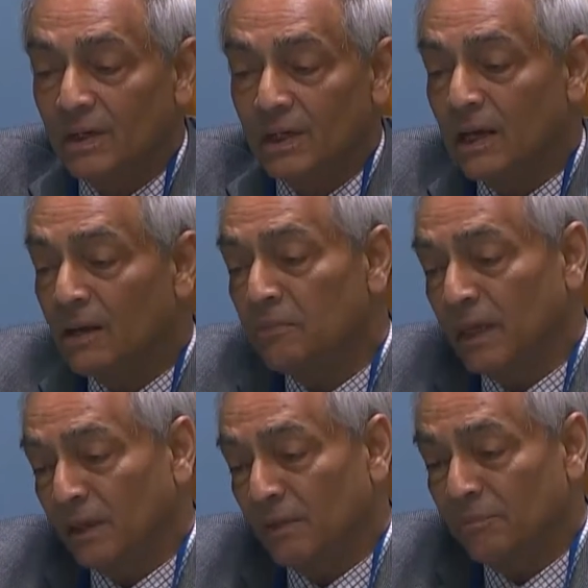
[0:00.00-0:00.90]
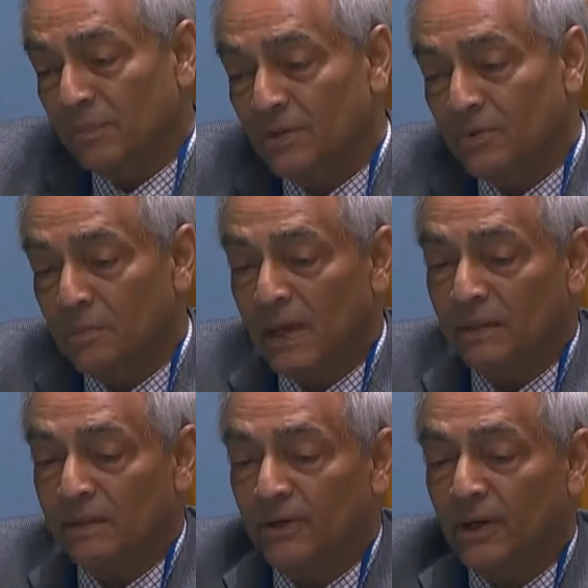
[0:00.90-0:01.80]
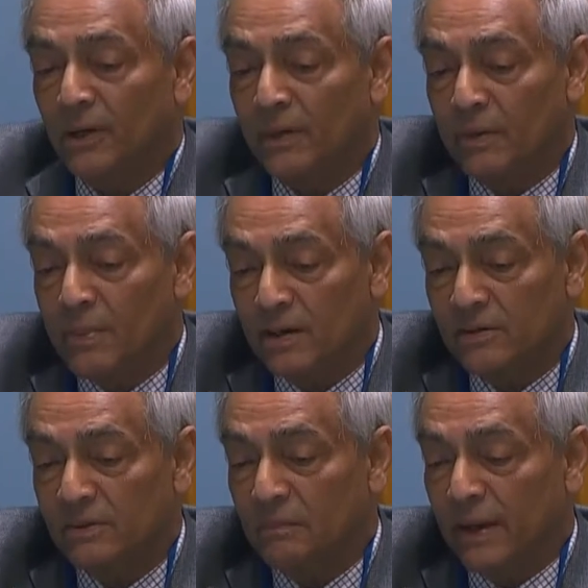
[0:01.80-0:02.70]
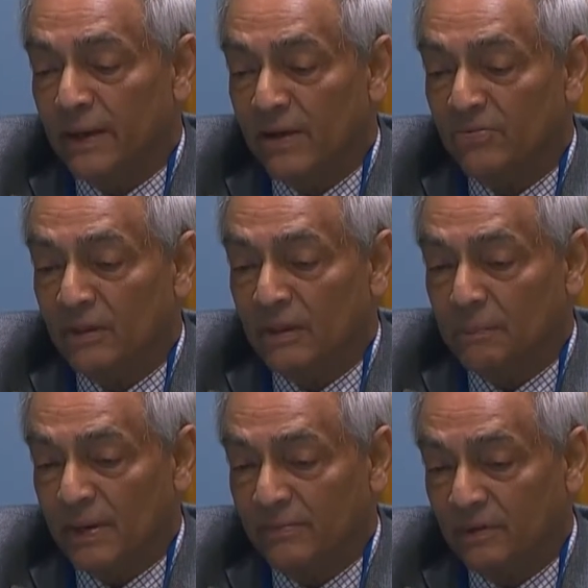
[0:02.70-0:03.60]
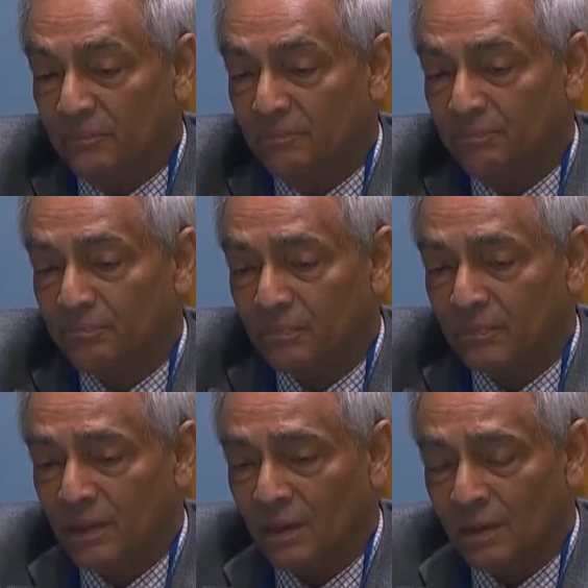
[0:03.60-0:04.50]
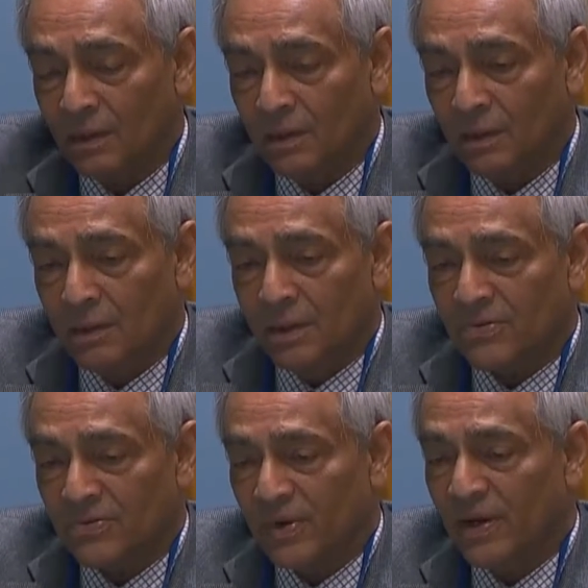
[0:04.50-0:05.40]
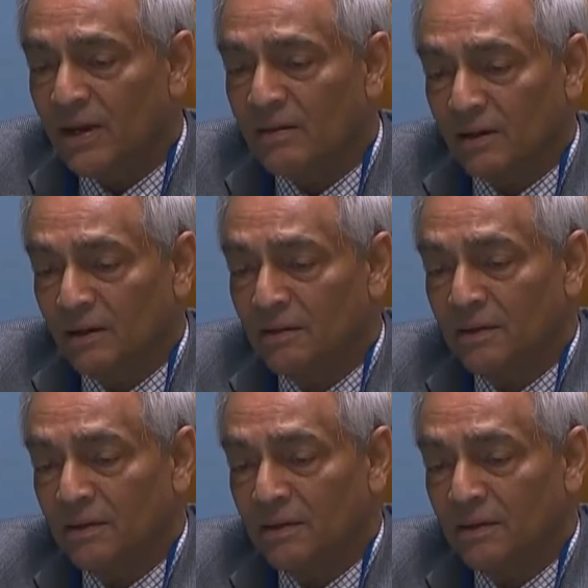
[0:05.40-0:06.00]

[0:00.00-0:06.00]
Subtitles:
Allow me to make the following remarks in my national capacity. In Sri Lanka,